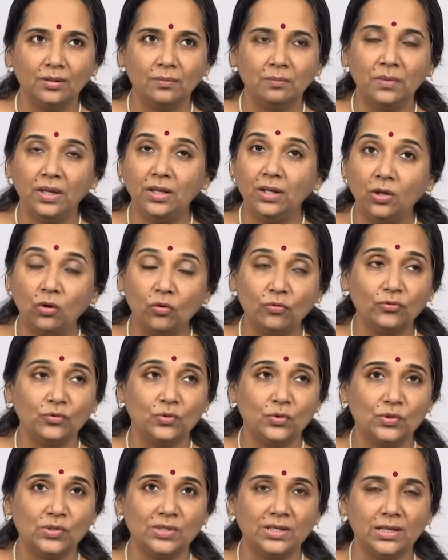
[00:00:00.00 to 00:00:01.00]
many of
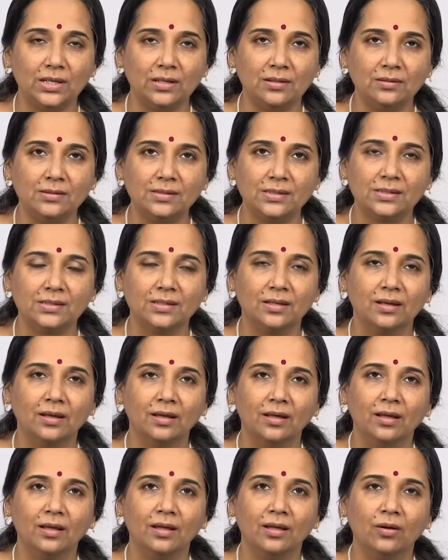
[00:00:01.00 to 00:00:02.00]
those scales
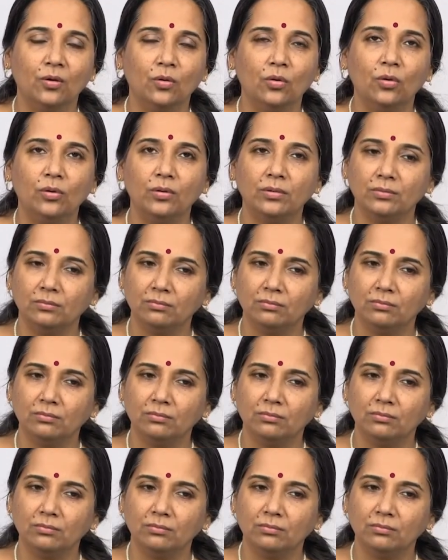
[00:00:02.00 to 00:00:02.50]
or